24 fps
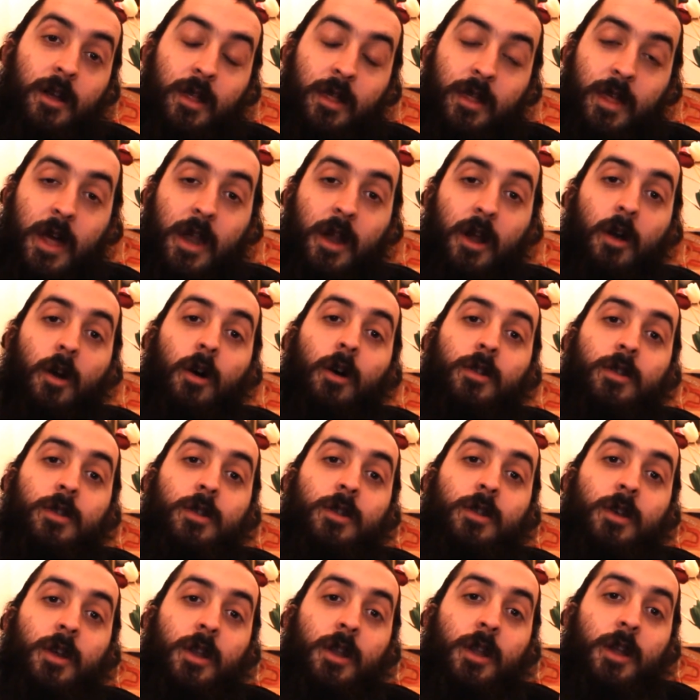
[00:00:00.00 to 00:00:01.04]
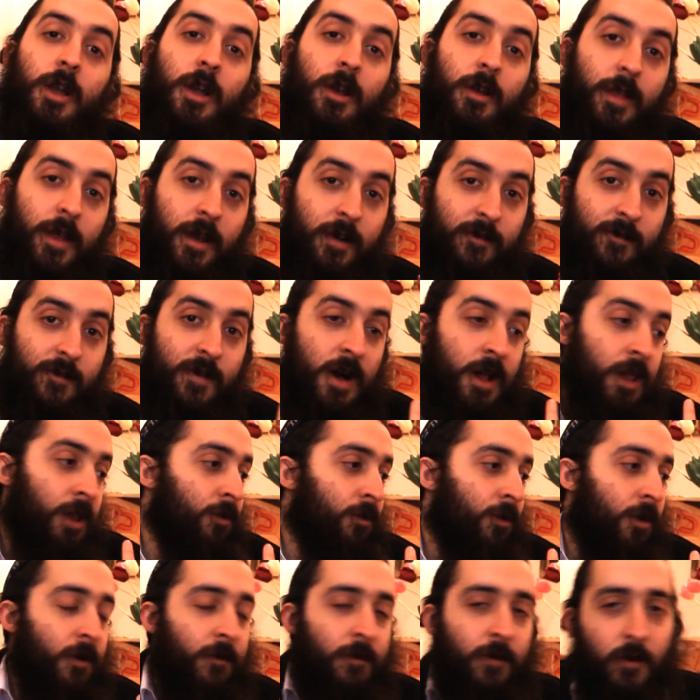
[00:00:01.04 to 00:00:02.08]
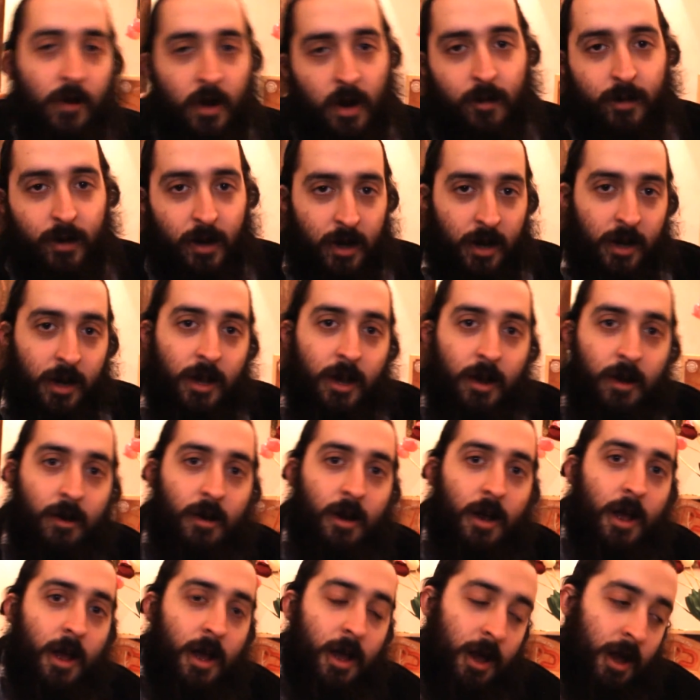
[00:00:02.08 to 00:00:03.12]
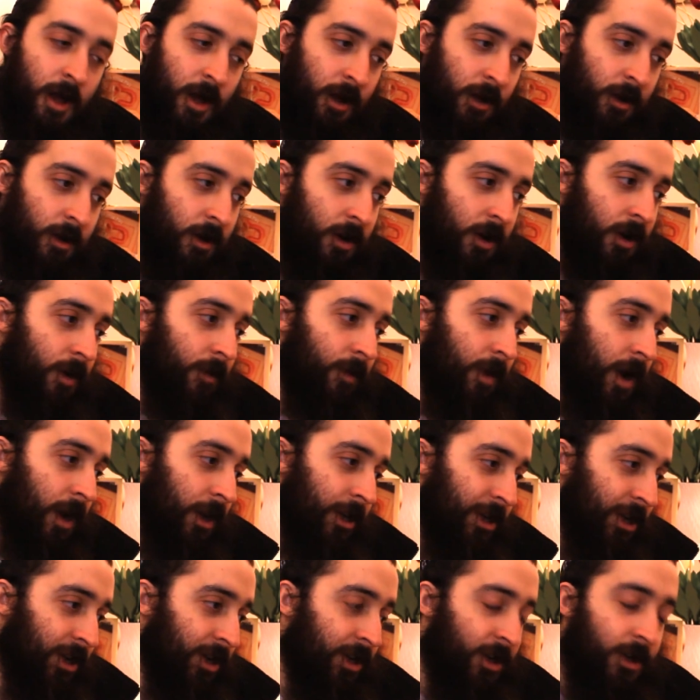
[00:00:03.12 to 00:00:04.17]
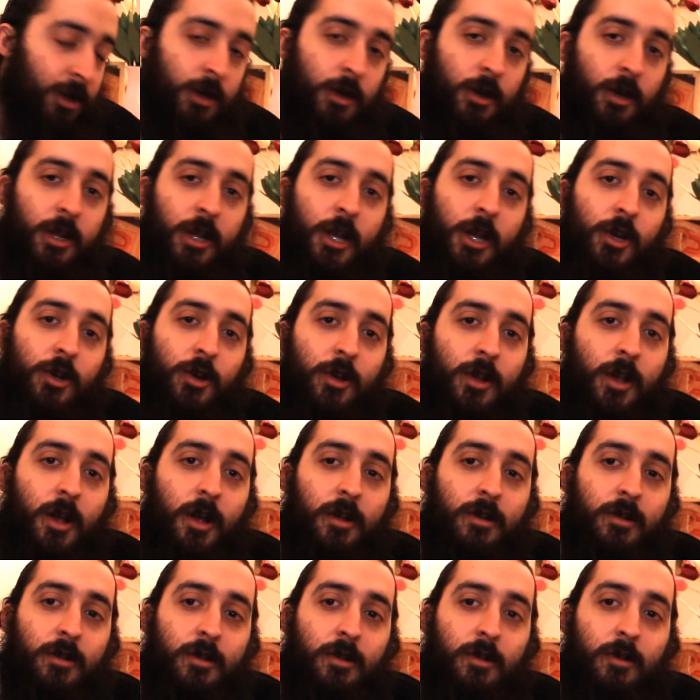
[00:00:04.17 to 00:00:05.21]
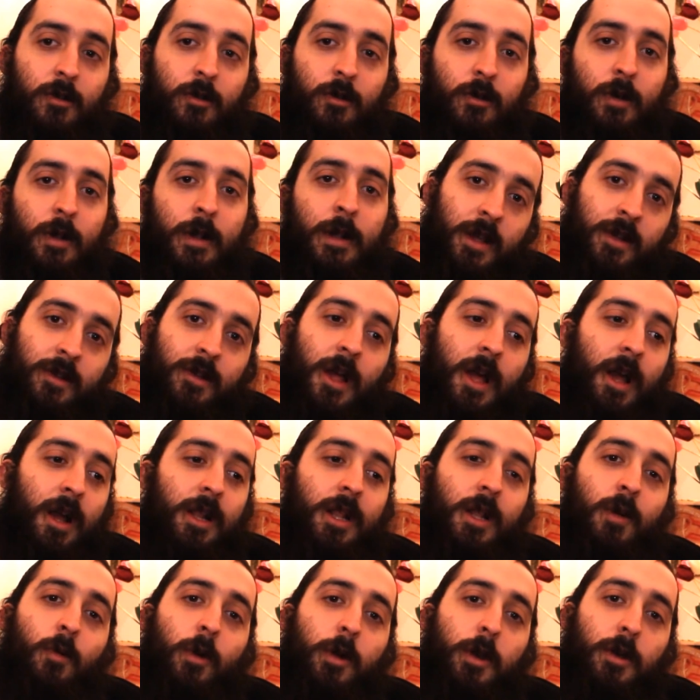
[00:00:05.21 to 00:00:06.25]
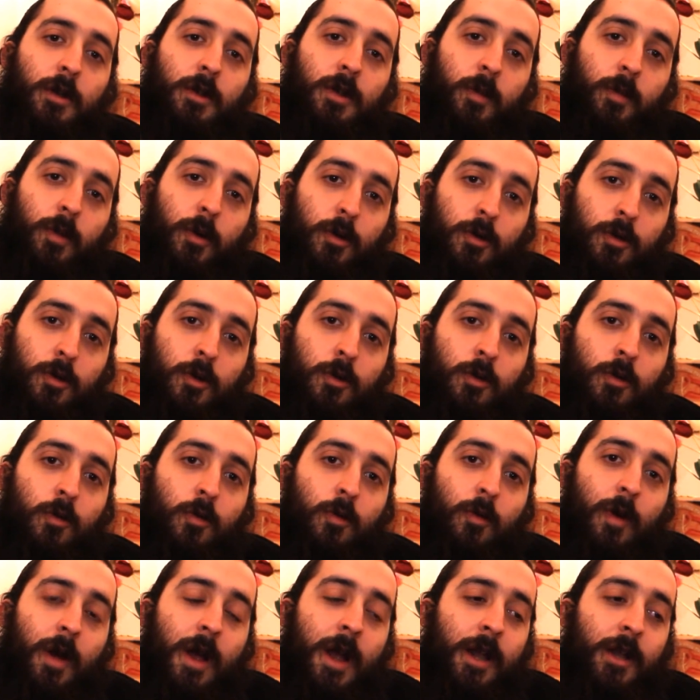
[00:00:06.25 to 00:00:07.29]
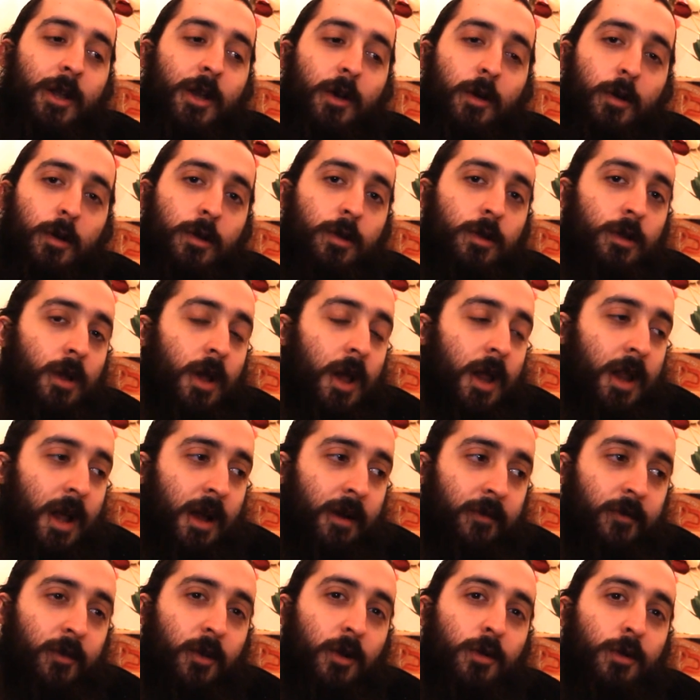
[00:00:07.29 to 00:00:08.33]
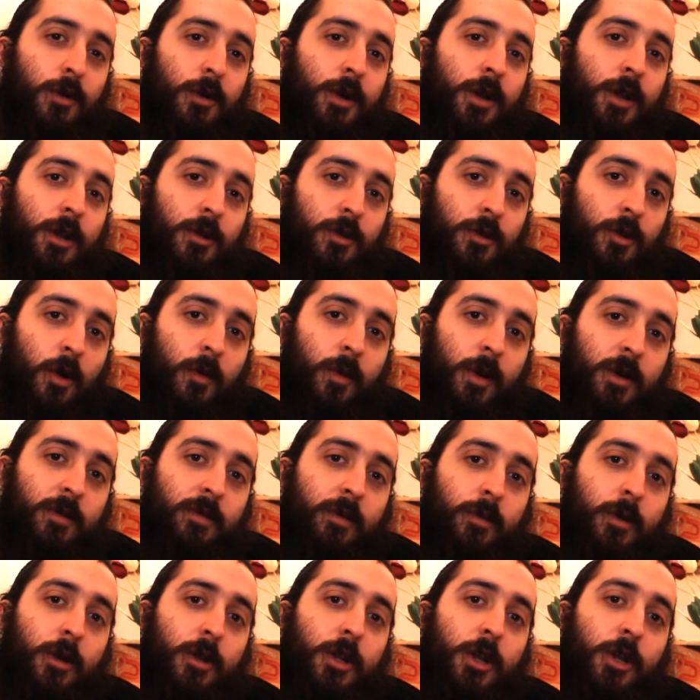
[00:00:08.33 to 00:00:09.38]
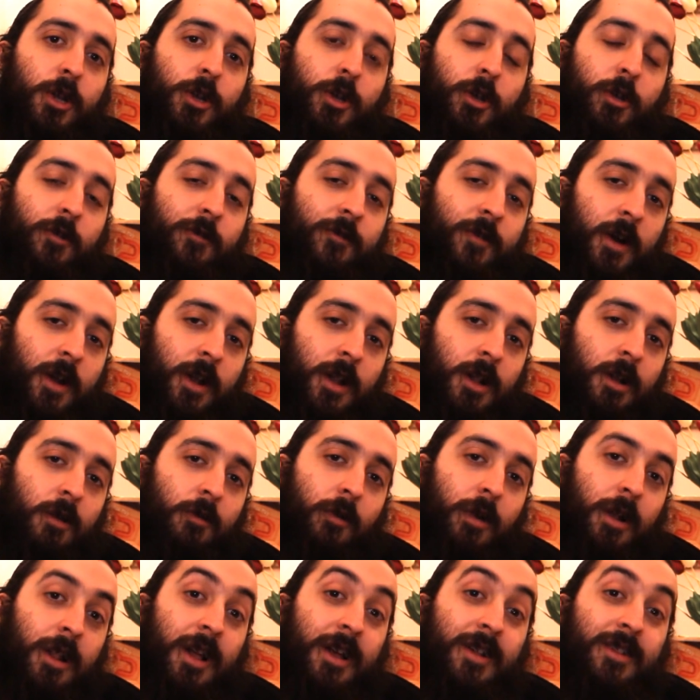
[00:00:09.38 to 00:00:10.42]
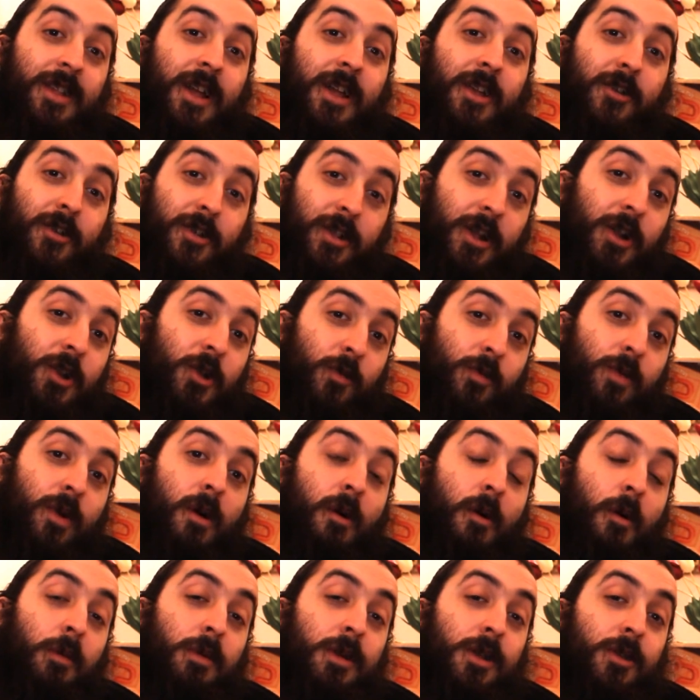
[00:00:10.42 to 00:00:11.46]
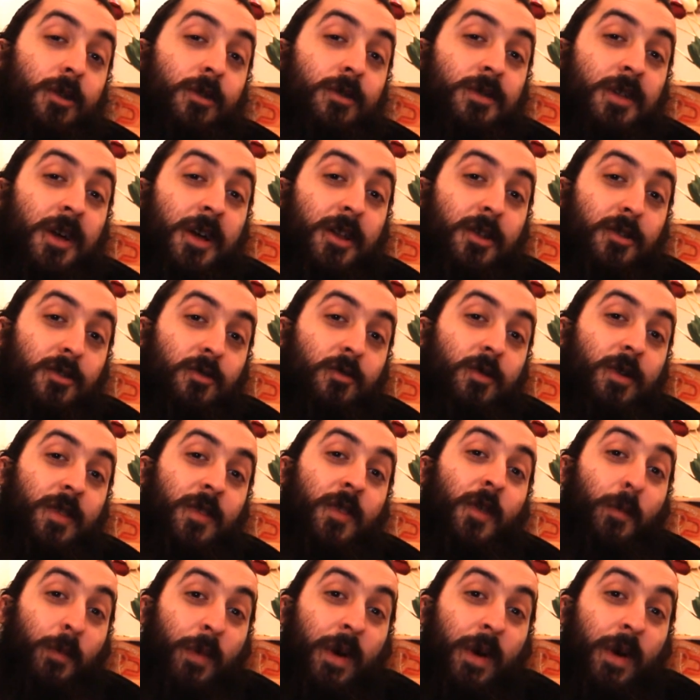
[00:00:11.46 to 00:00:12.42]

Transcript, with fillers: that a chassid can hear, that a follower of the Rebbe can hear know, imagine your teacher tells you exactly what you're supposed to do, and you're and after learning so much from your teacher, you finally realize that your teacher probably knows how to do it the